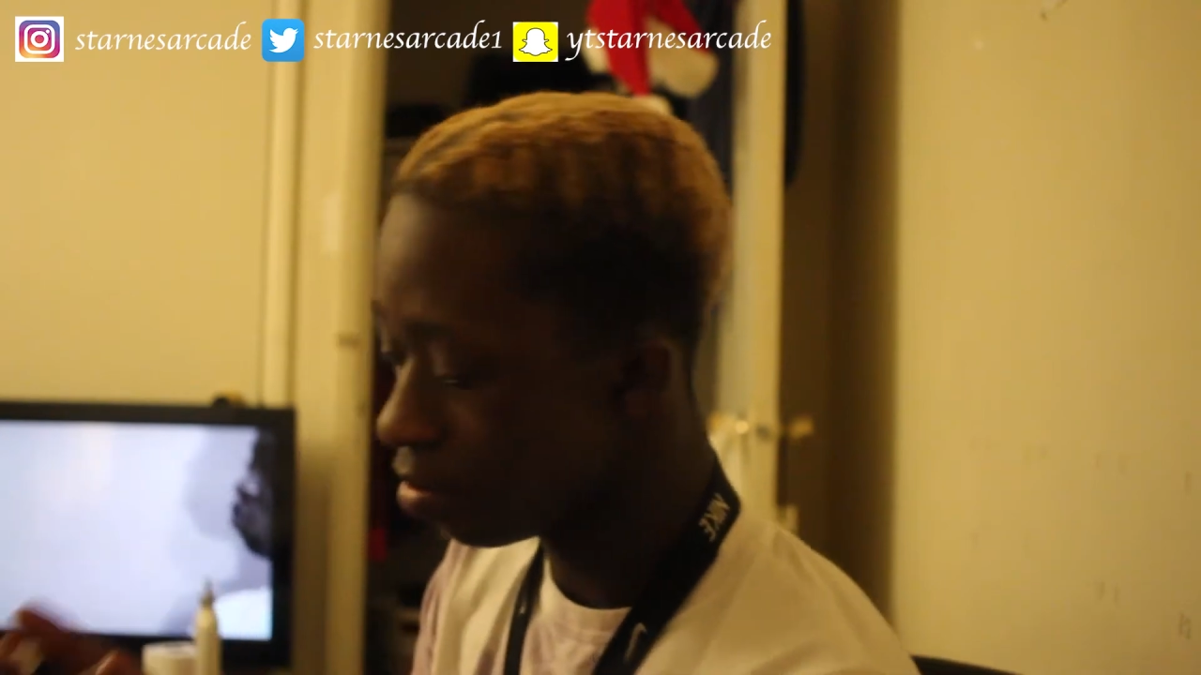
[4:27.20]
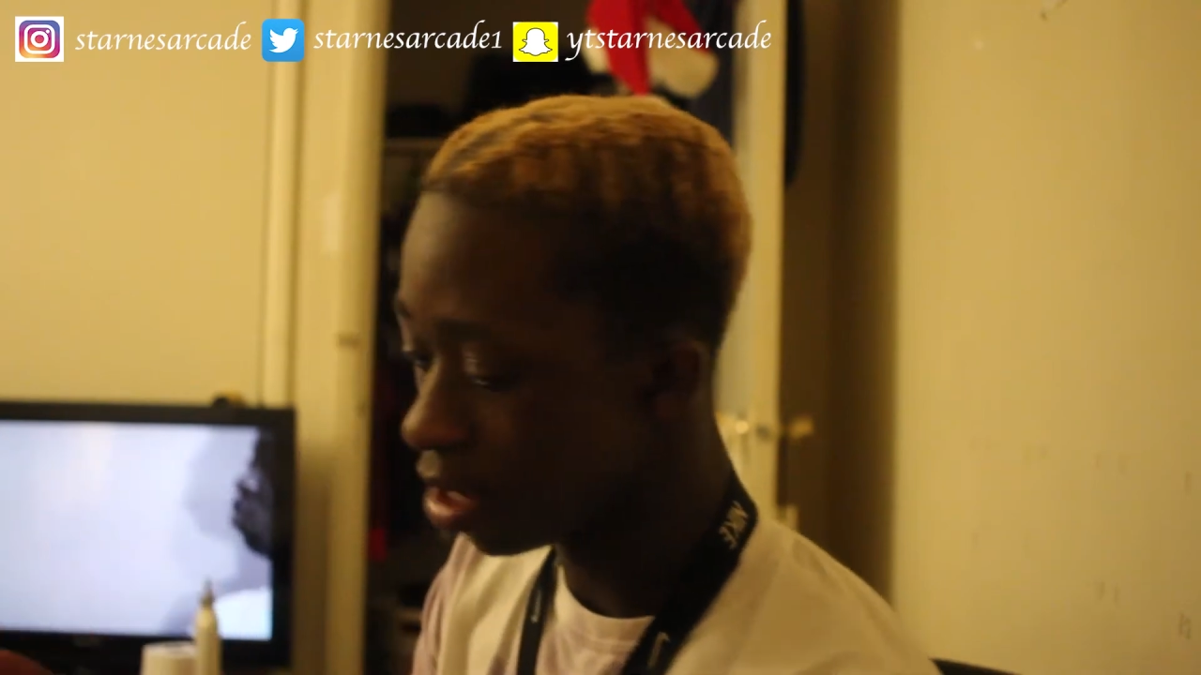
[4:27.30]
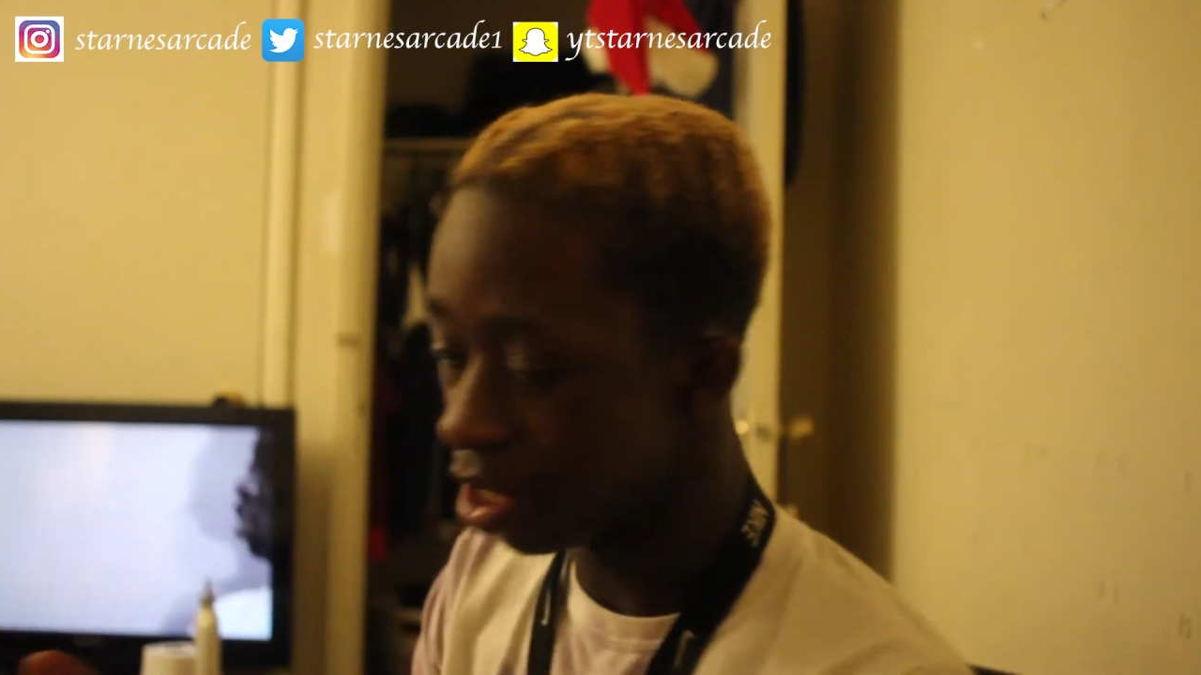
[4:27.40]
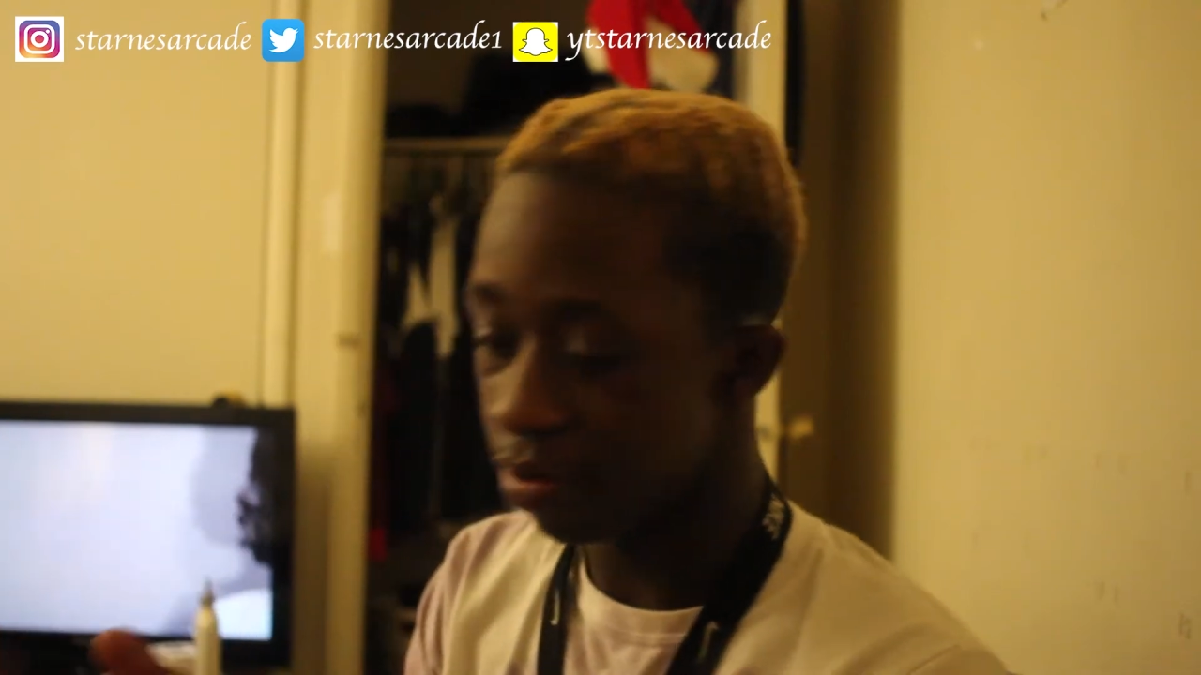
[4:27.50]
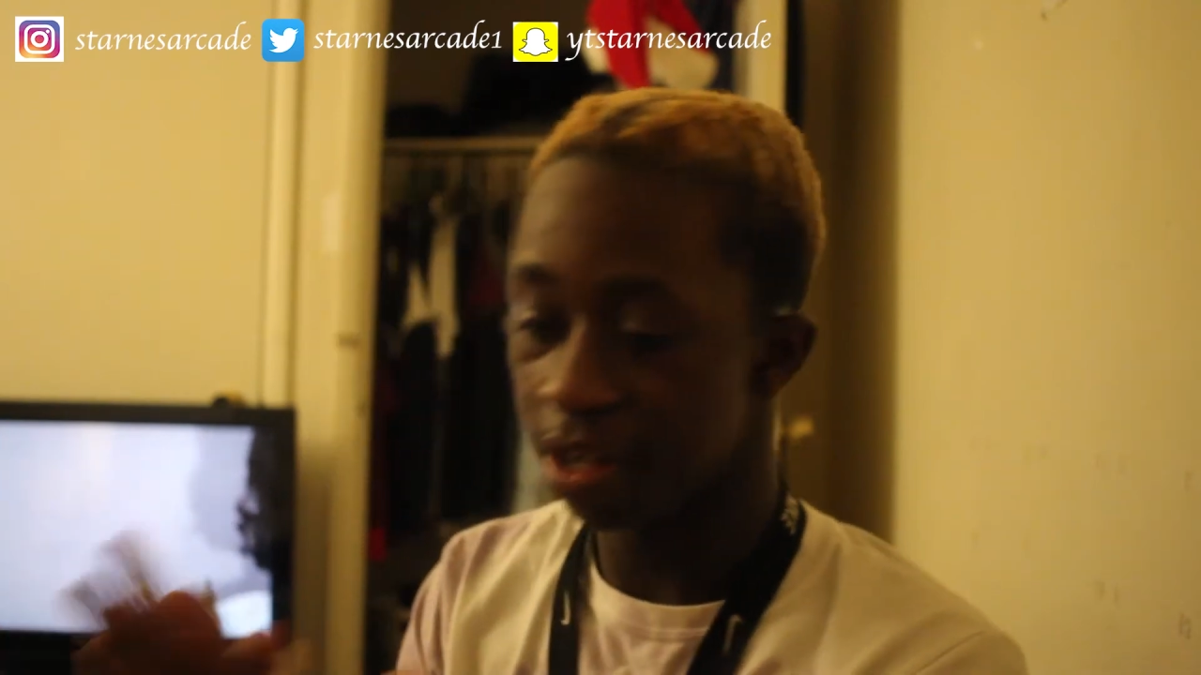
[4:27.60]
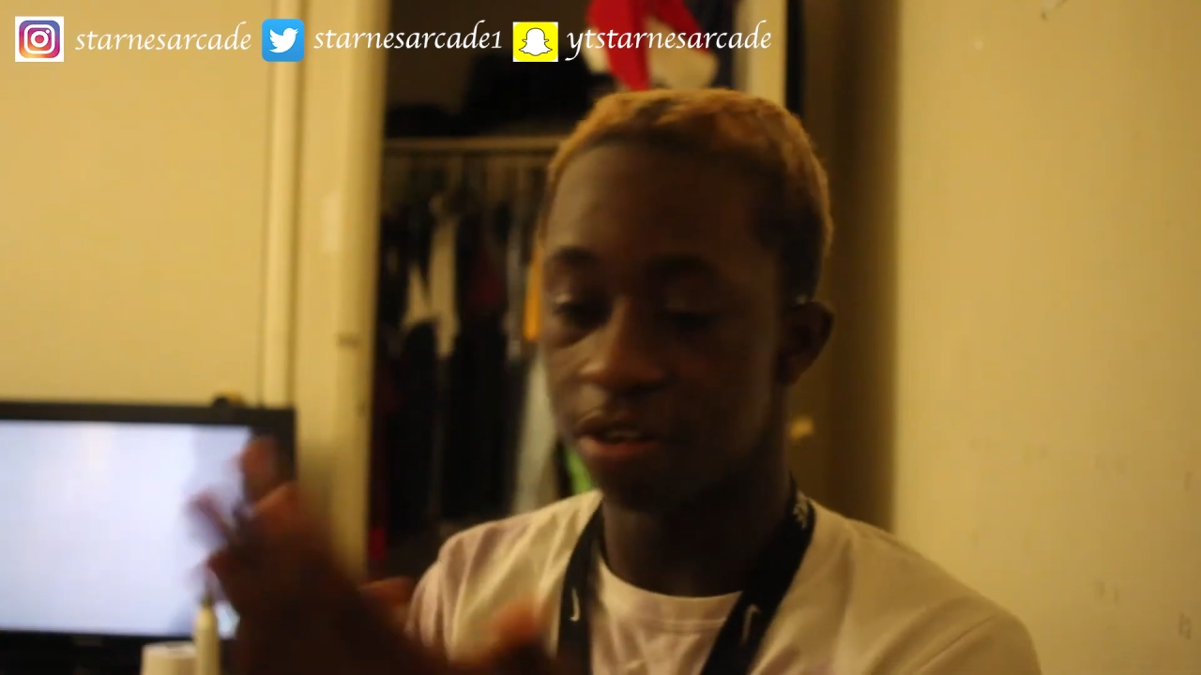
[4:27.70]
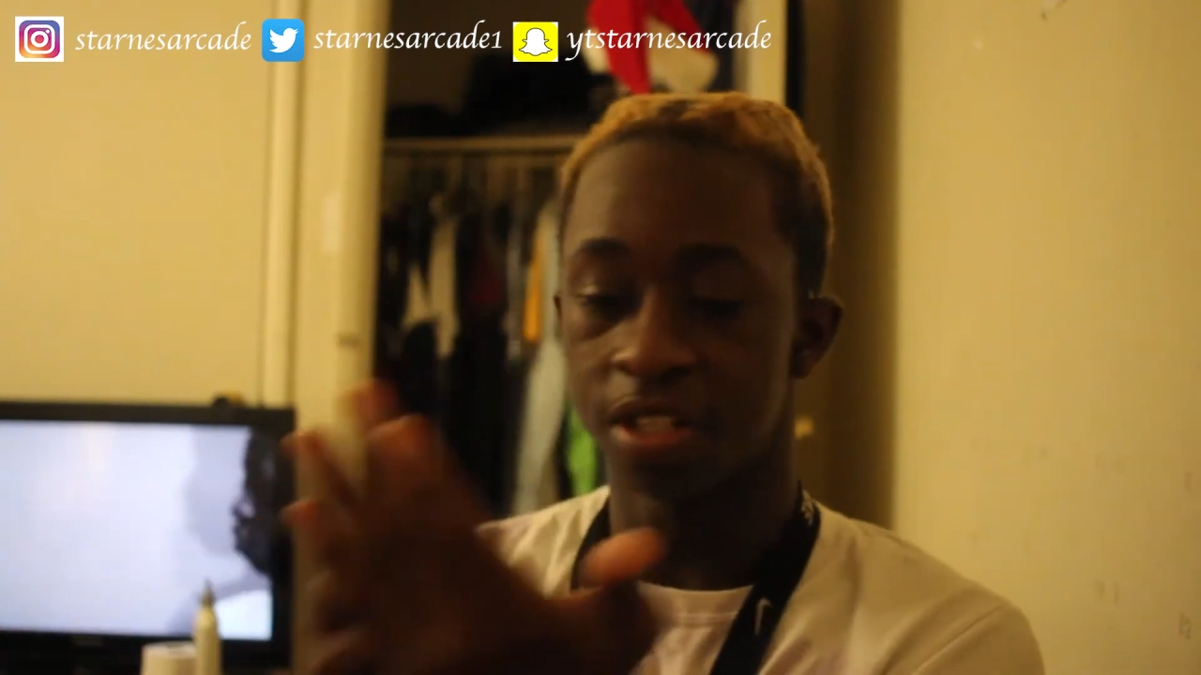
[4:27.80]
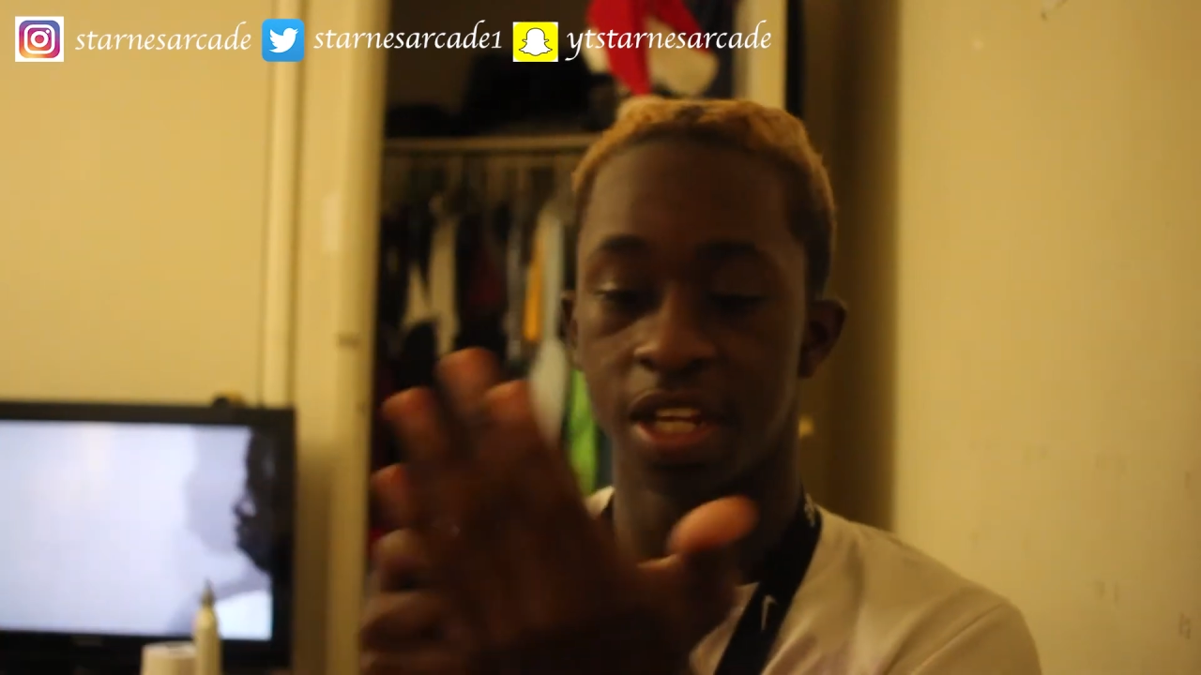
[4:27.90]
But anyway, you're gonna